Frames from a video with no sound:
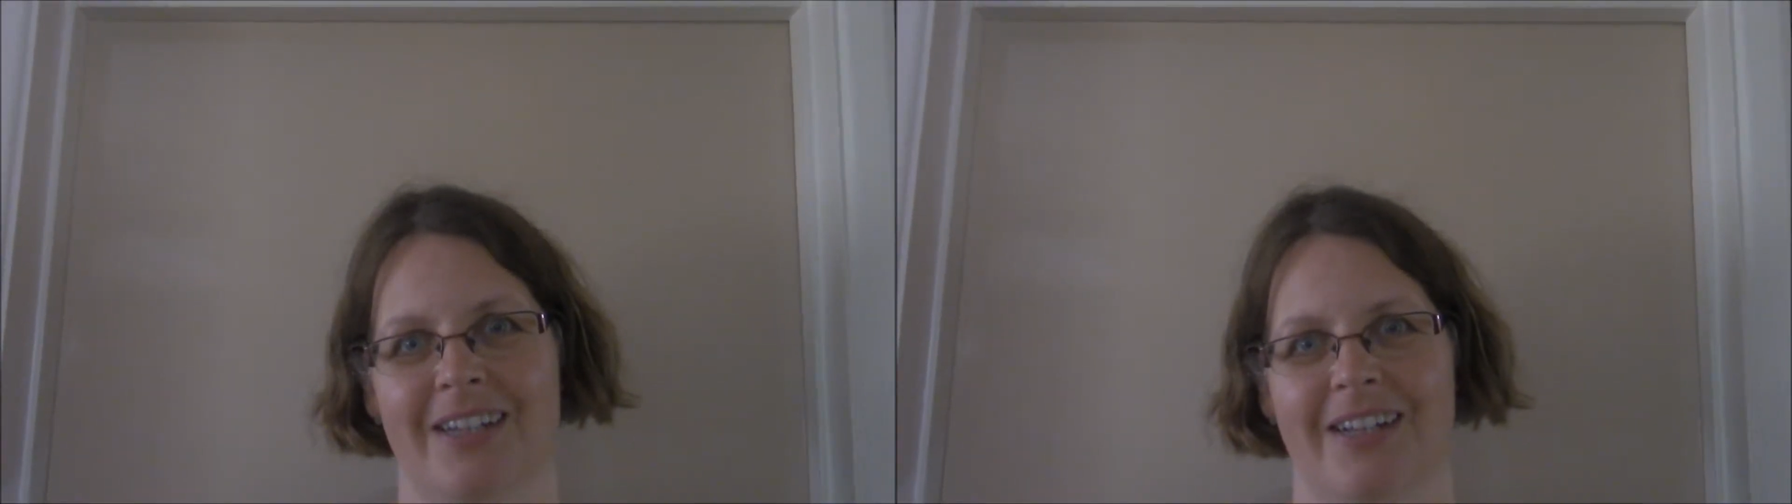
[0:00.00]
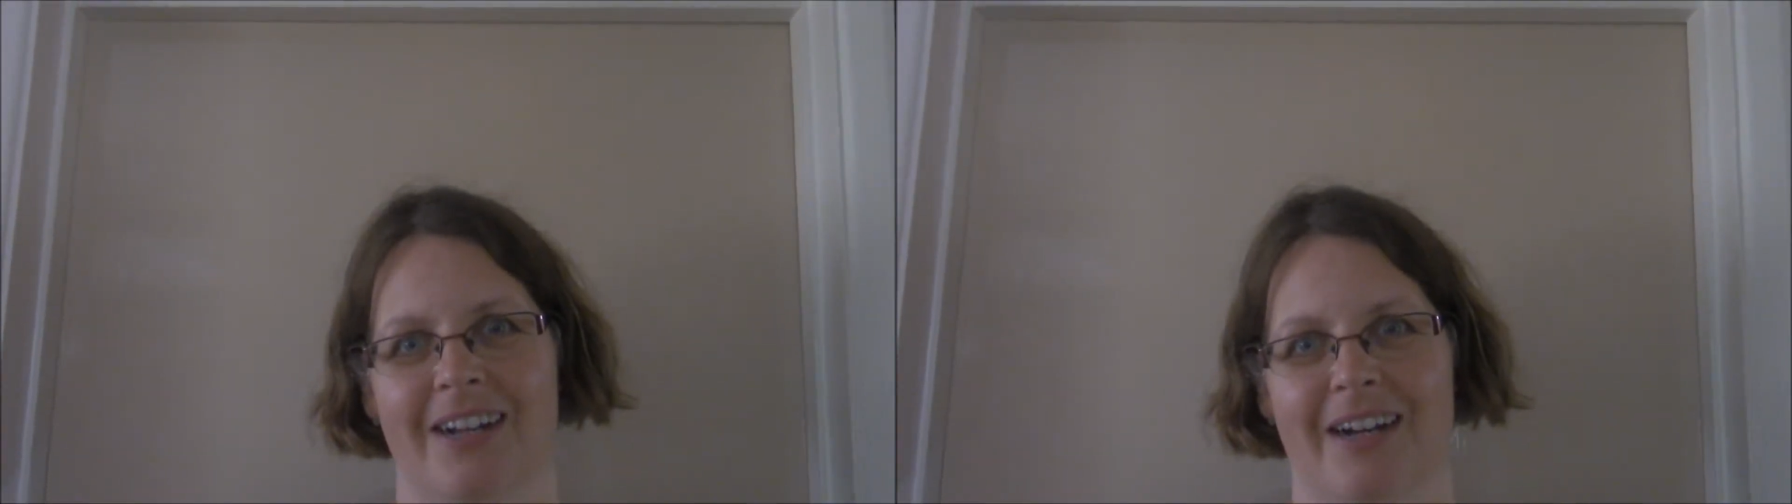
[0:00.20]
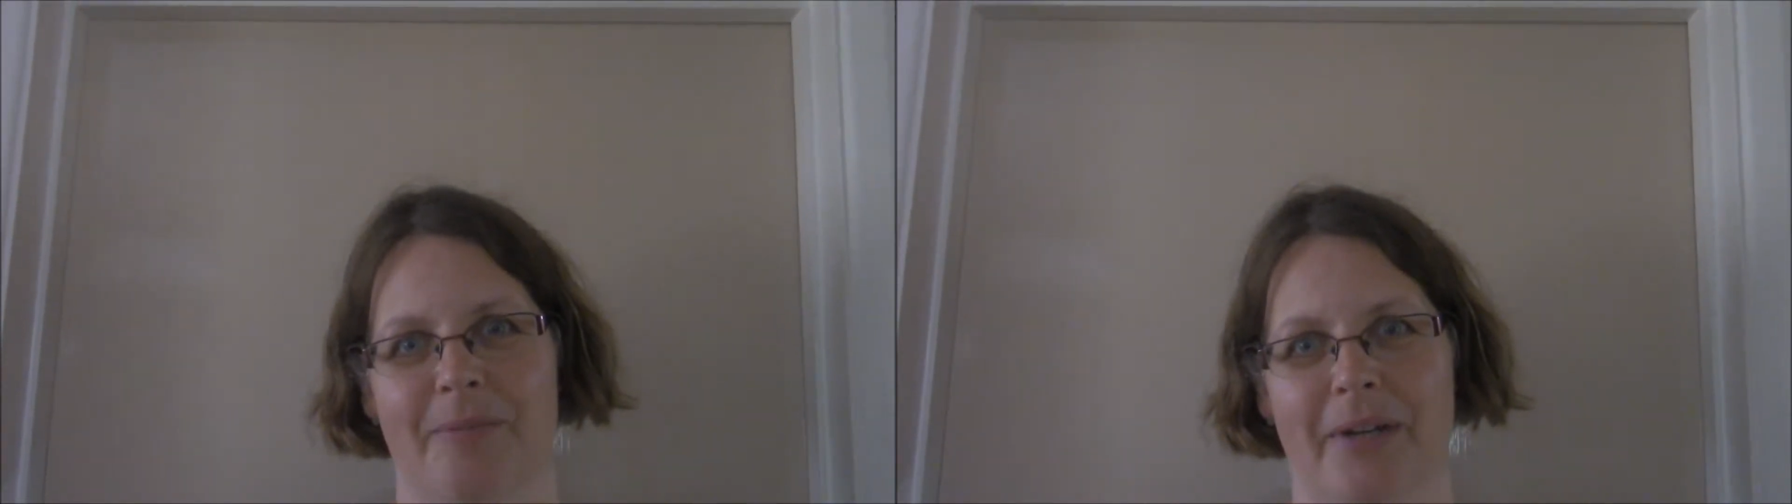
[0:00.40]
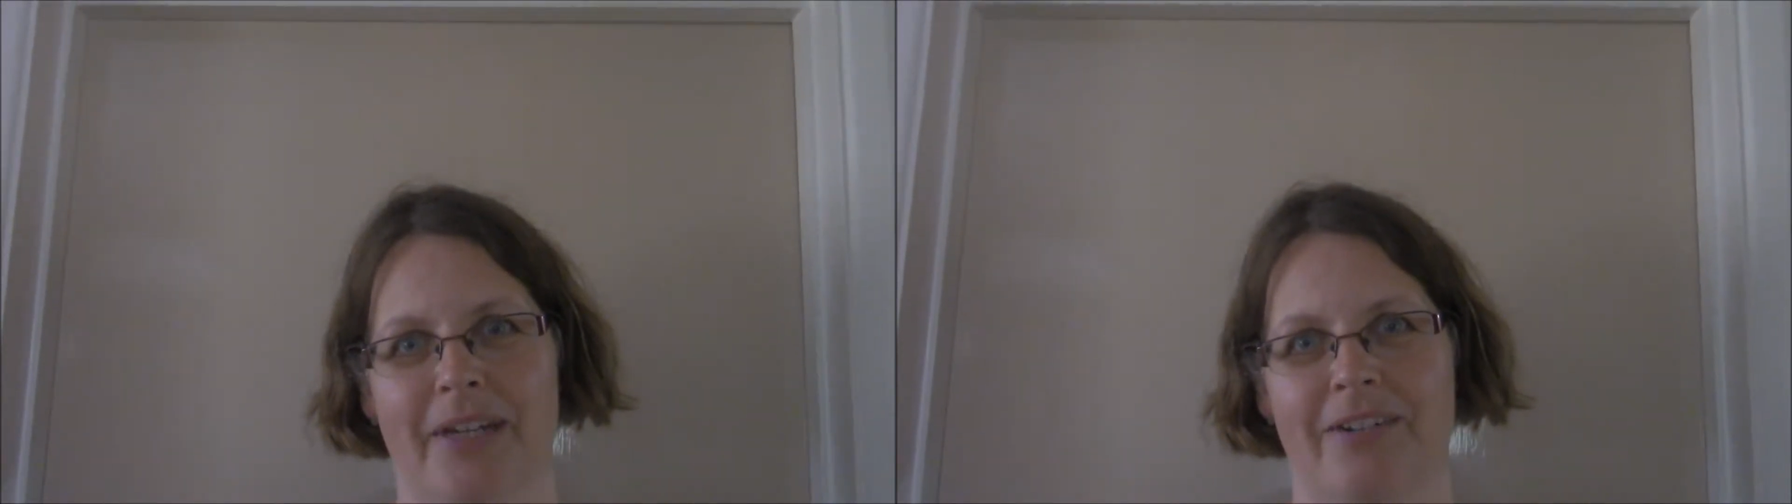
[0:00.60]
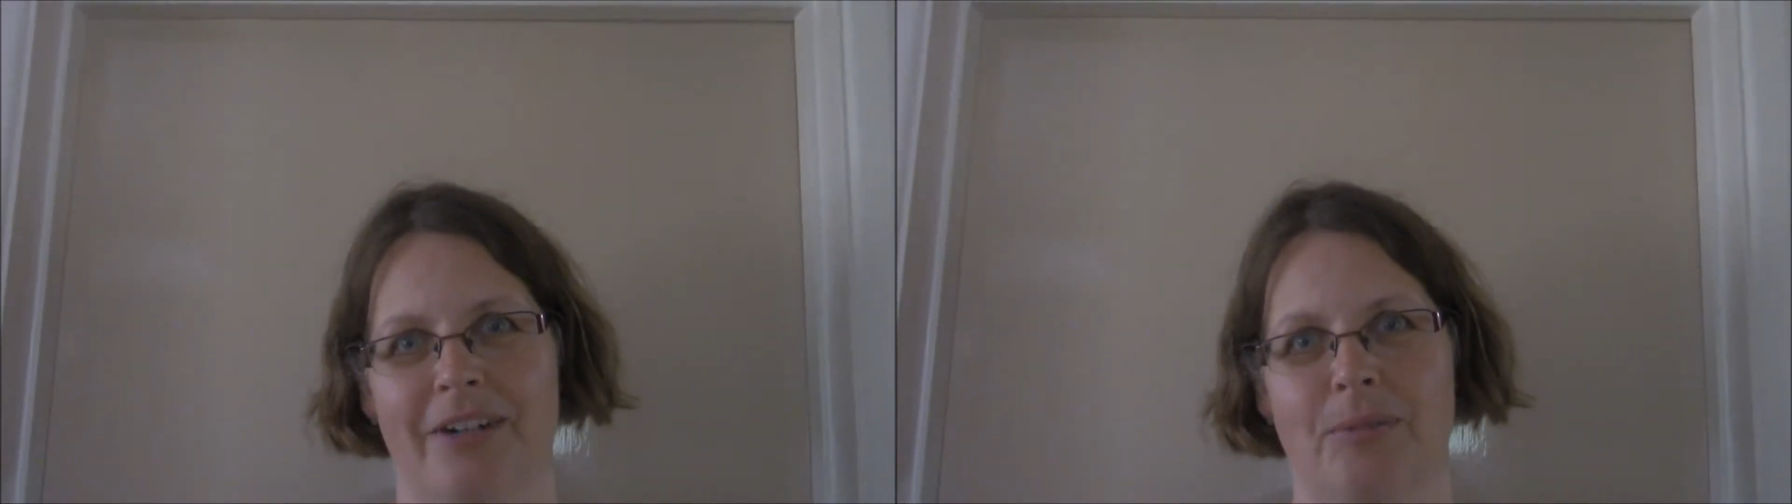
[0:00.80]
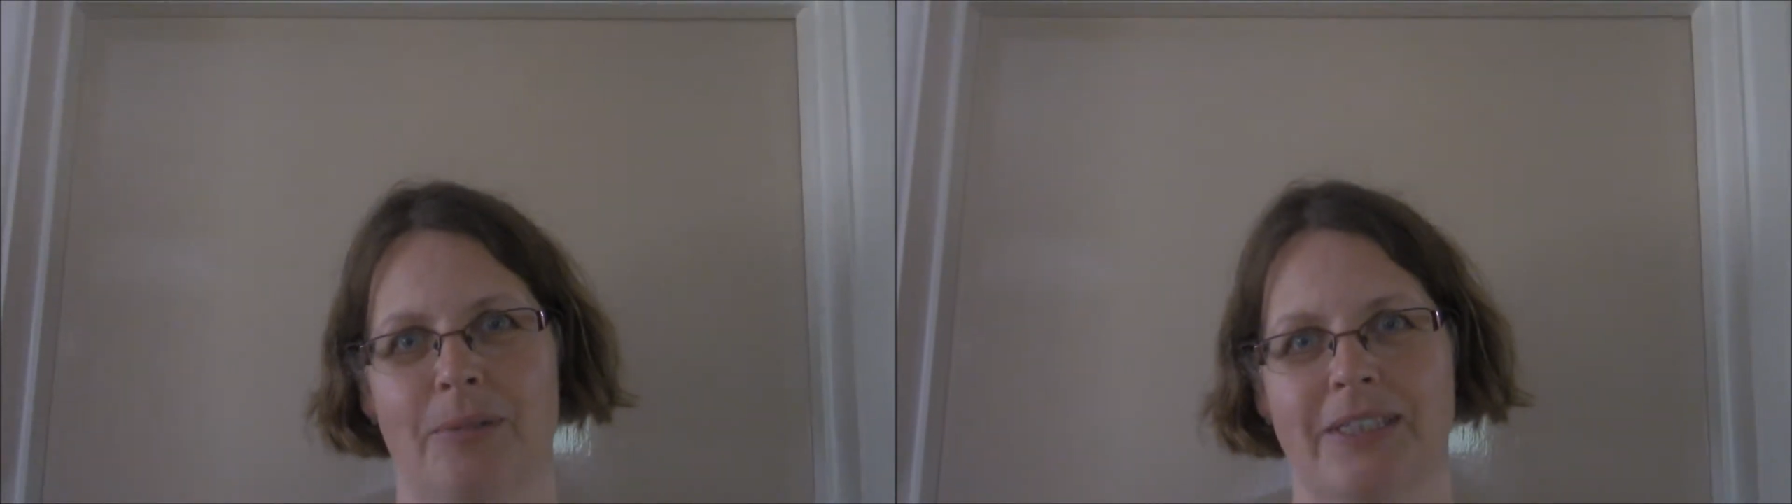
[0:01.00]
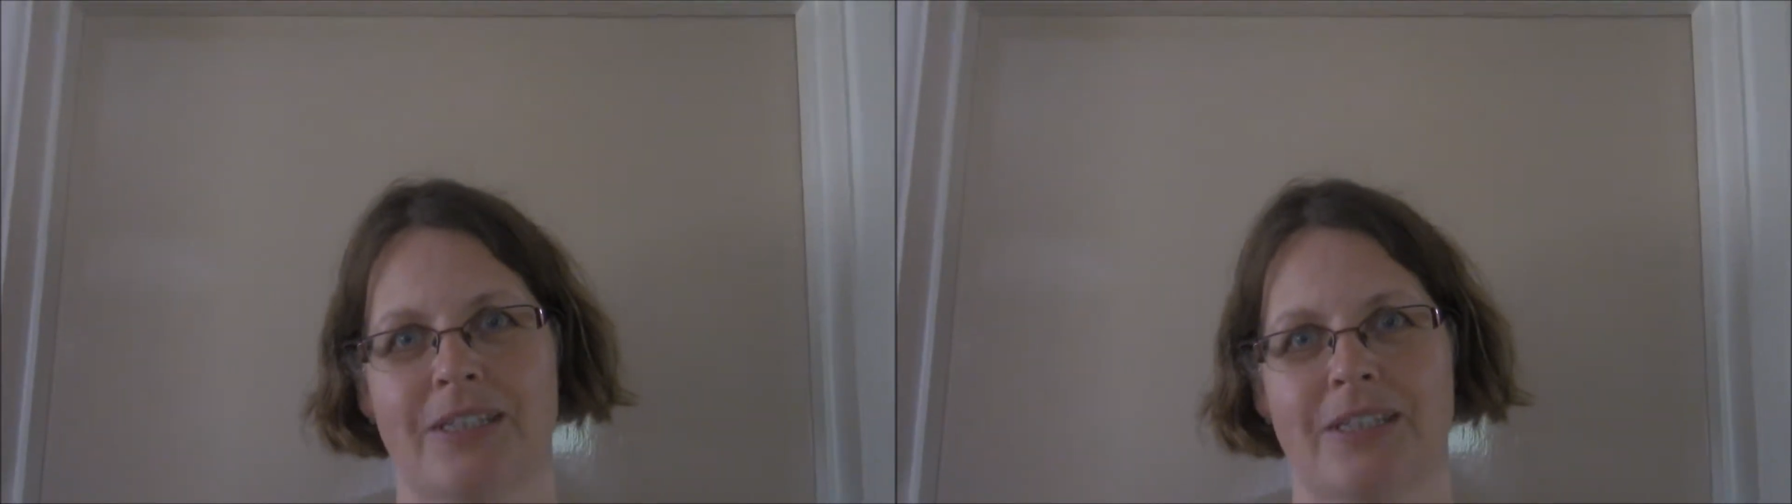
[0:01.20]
incredibly